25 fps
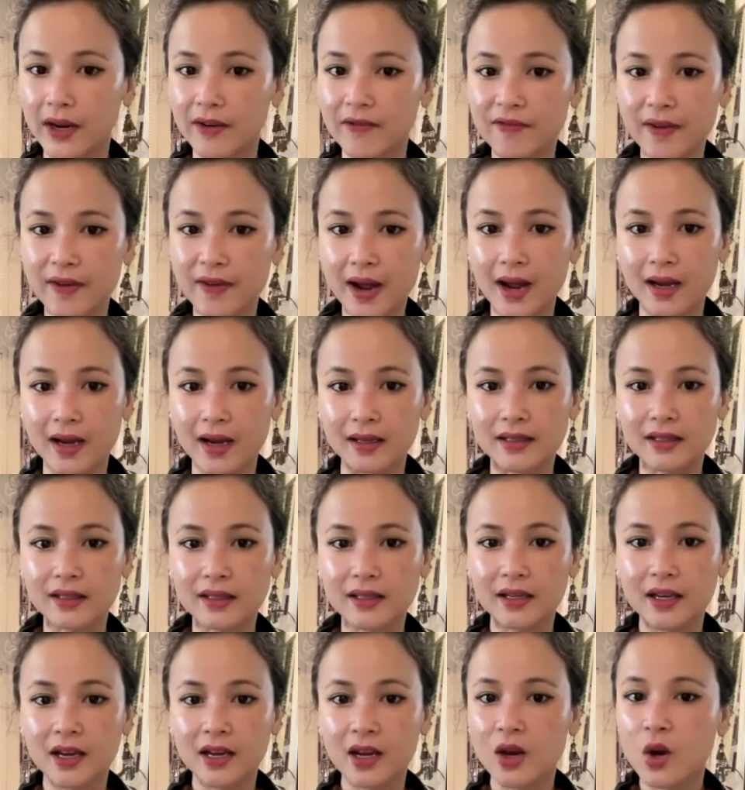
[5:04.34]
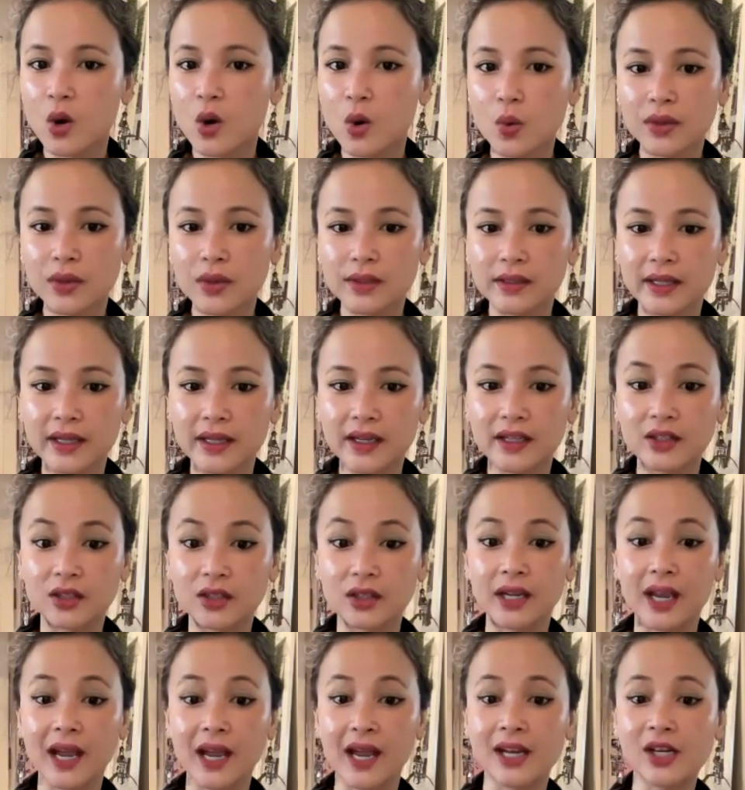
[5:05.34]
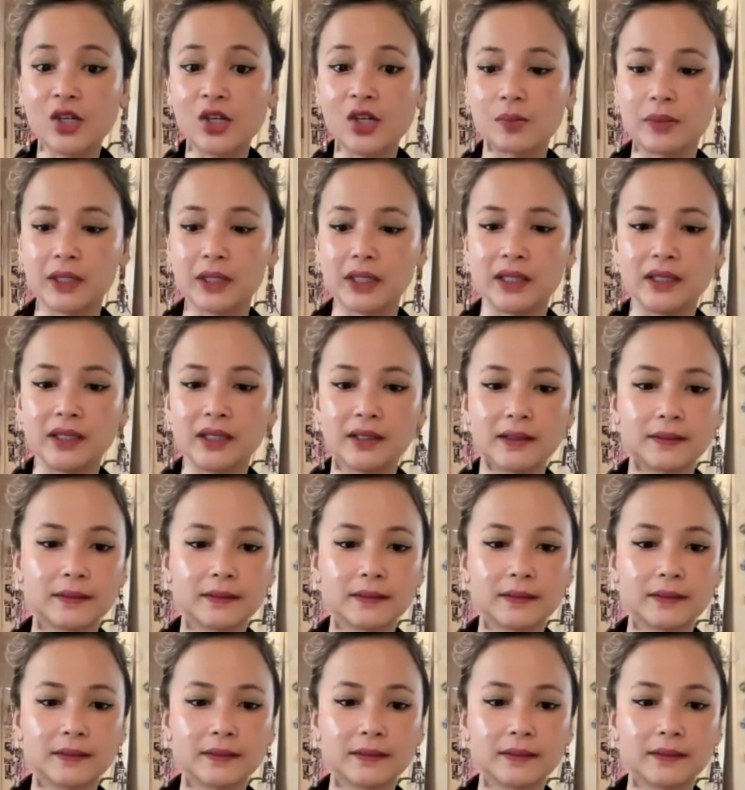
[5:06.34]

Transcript: fast, who was there to catch me?